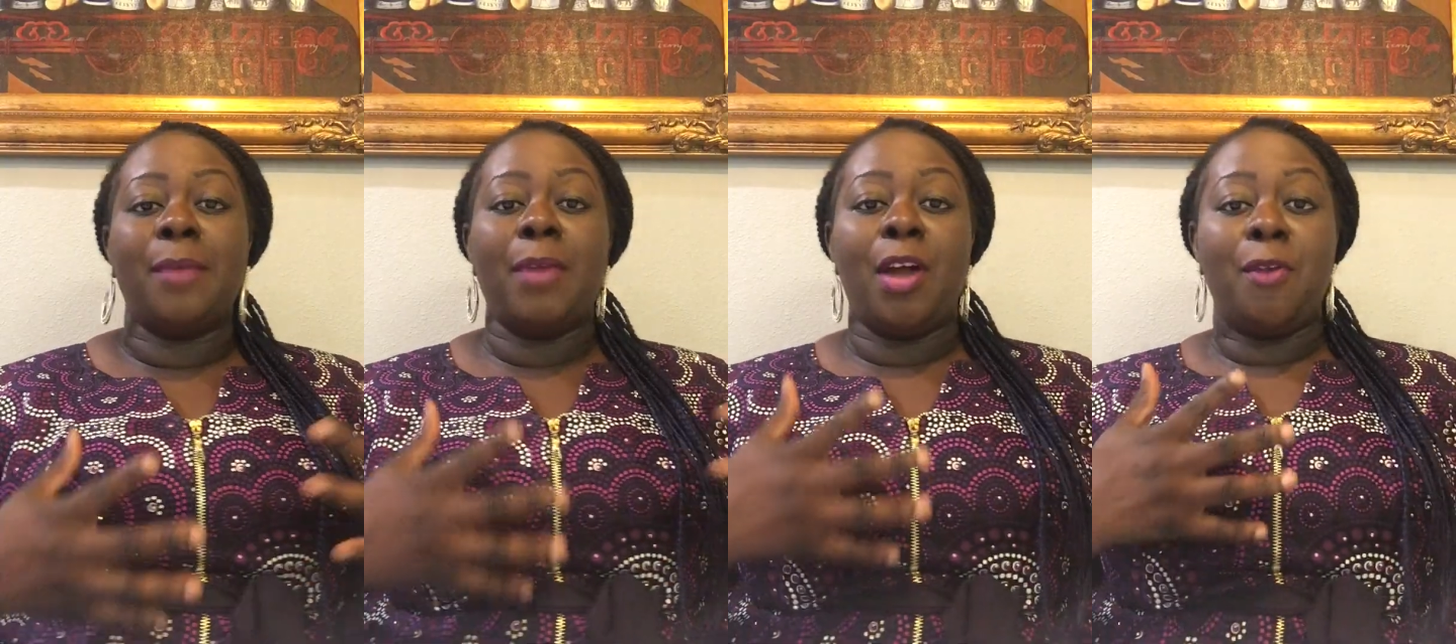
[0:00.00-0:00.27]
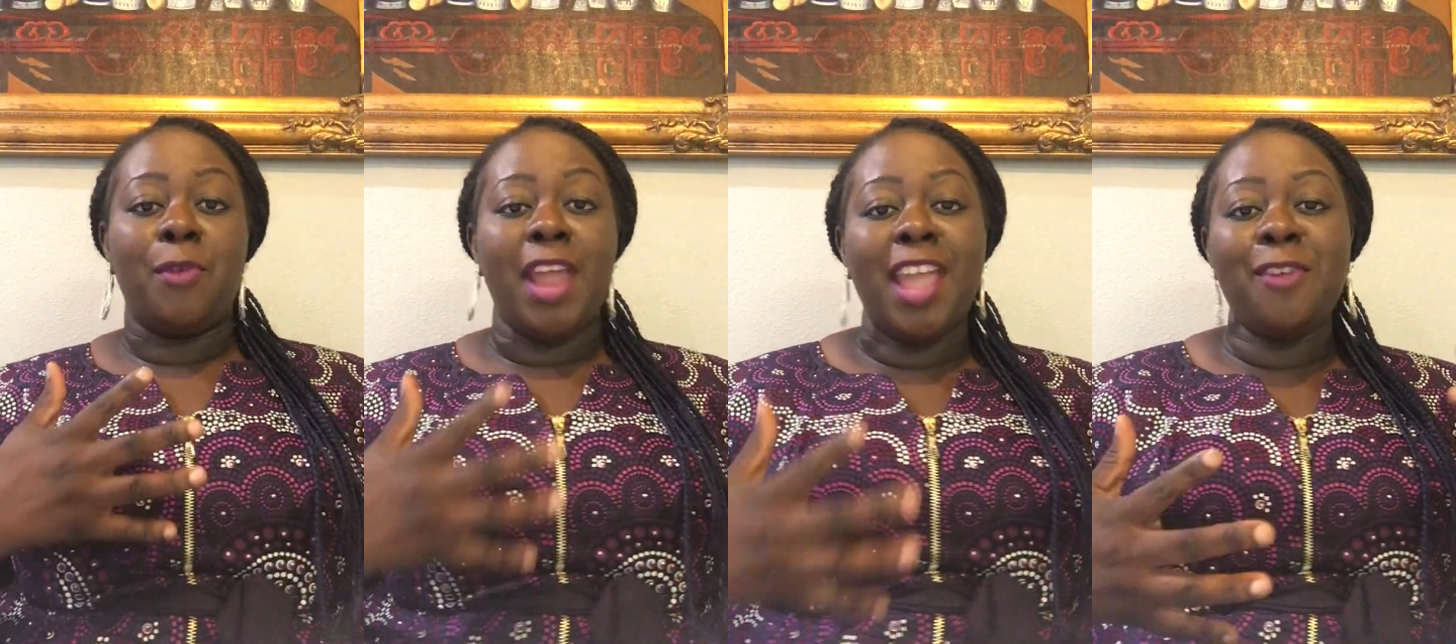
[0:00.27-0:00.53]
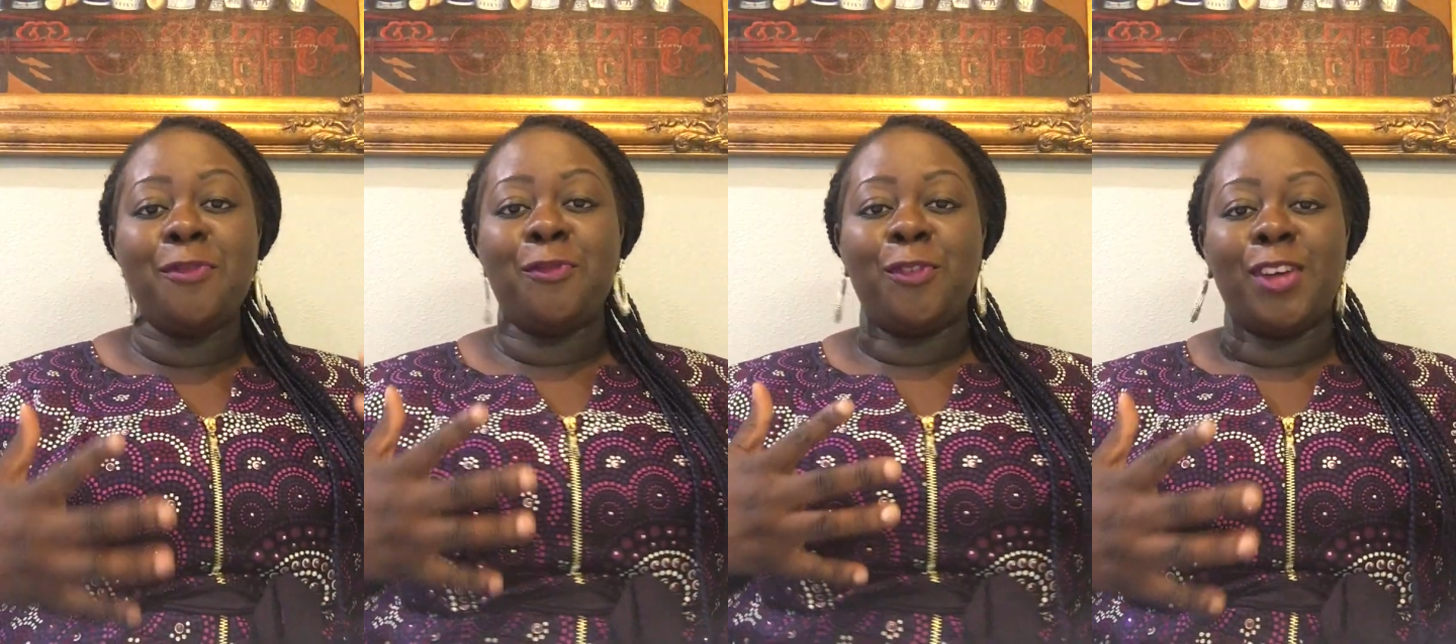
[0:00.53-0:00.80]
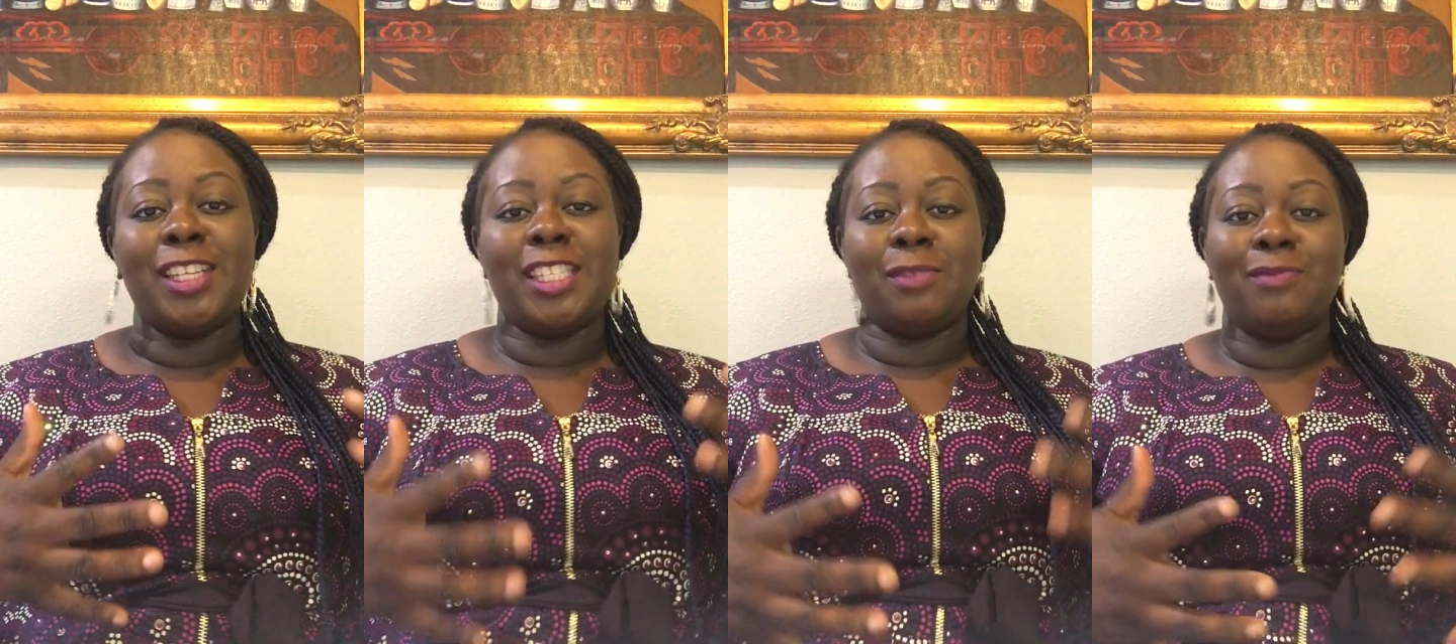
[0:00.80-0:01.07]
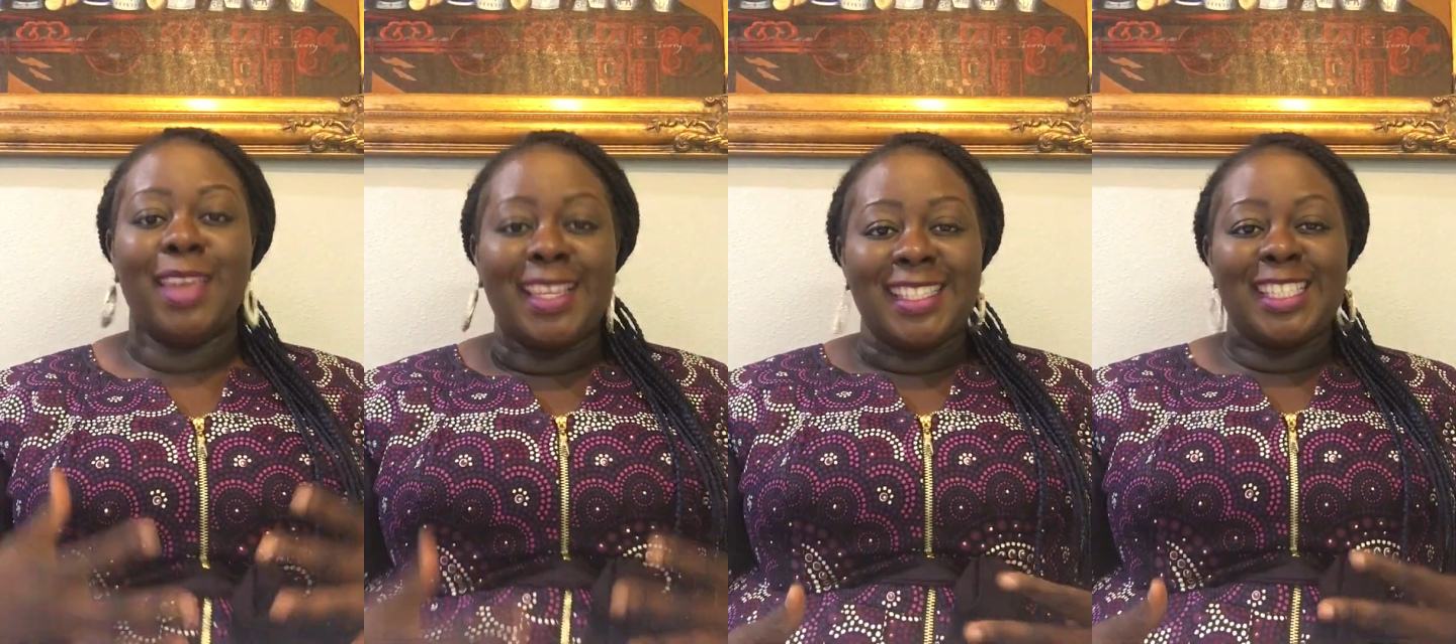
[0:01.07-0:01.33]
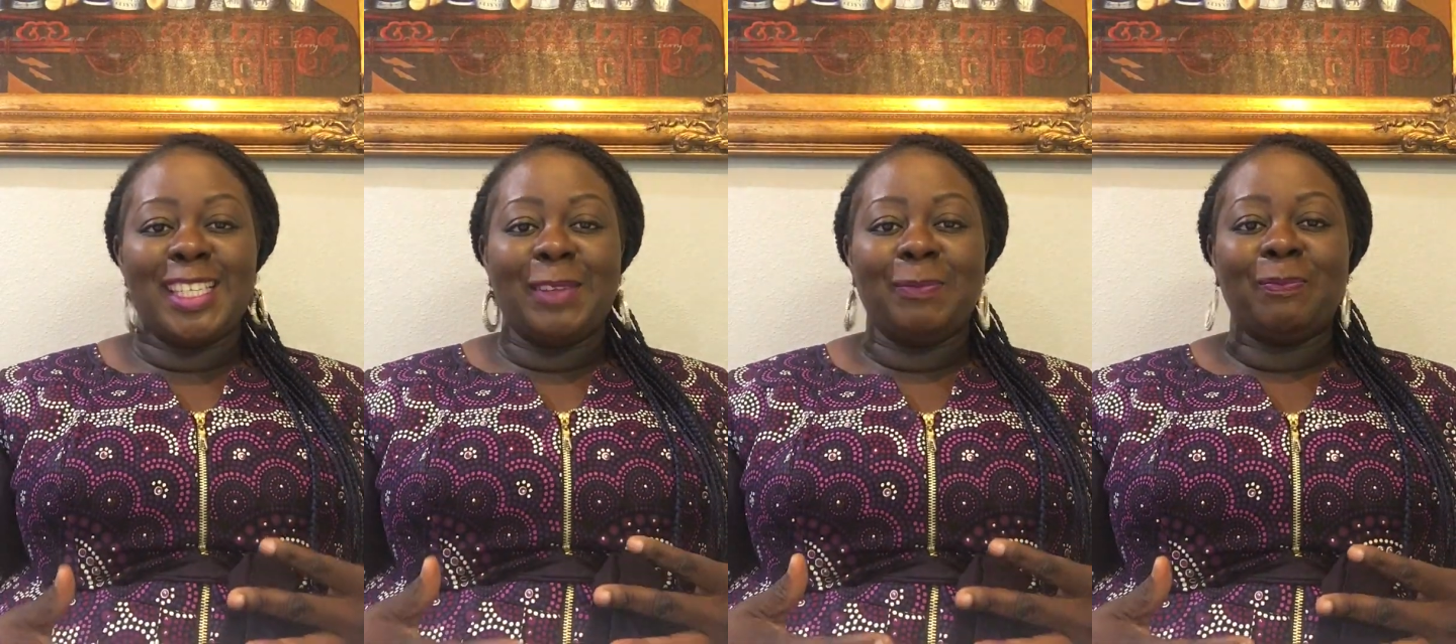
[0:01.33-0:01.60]
about
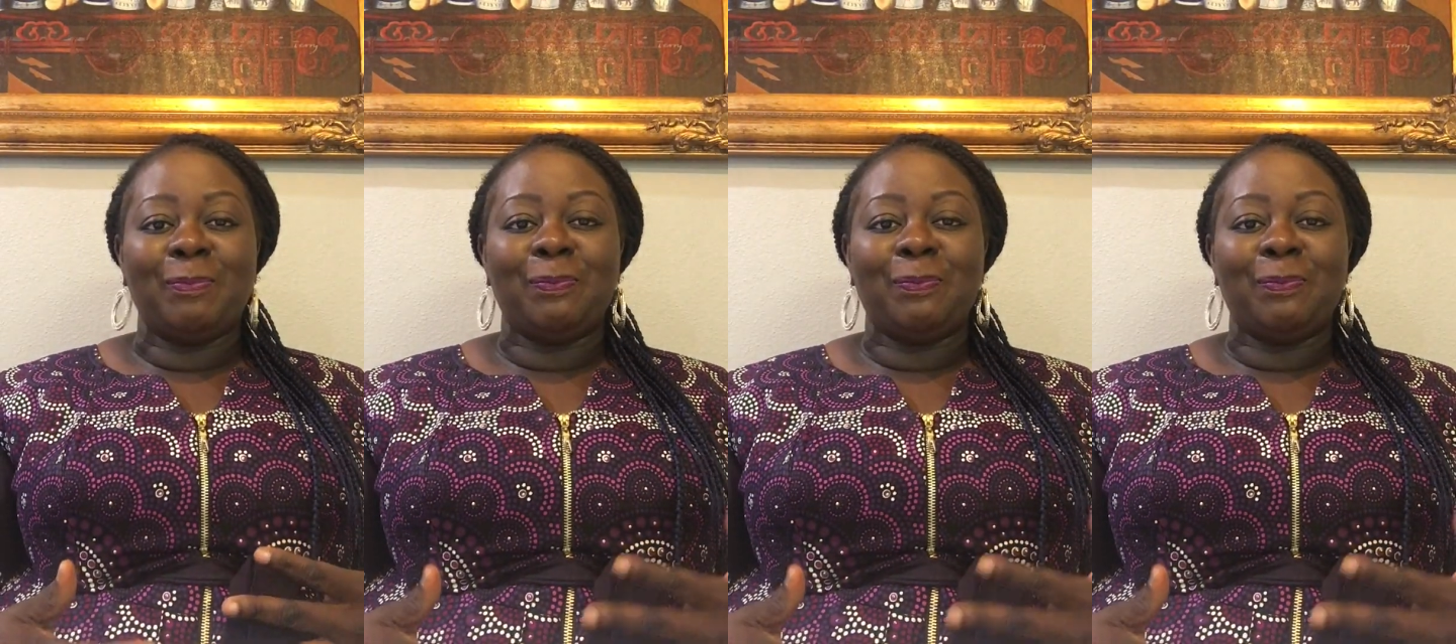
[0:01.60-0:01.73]
reinforcement.